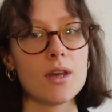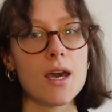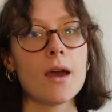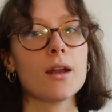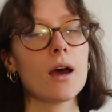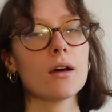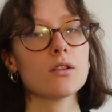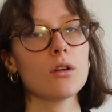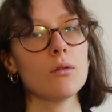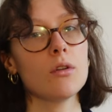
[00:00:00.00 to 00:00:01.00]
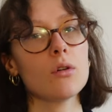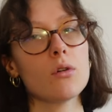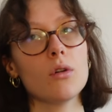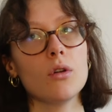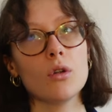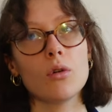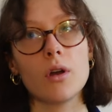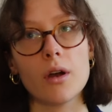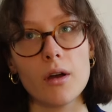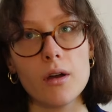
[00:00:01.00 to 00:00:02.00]
they had had a lot
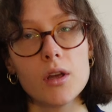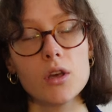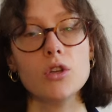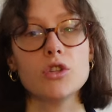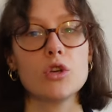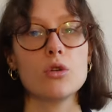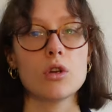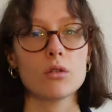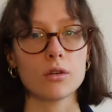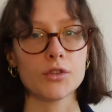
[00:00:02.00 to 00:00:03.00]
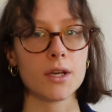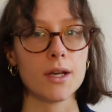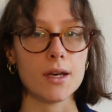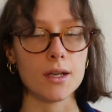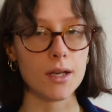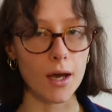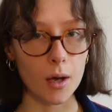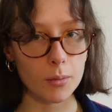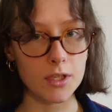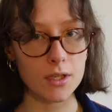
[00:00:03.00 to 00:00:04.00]
longer to neurologically
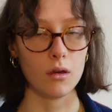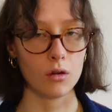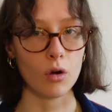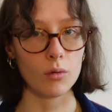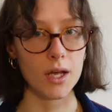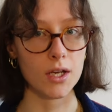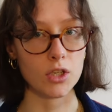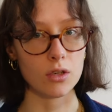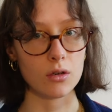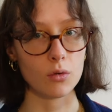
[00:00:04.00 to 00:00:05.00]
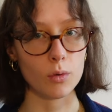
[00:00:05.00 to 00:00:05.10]
adapt in correlation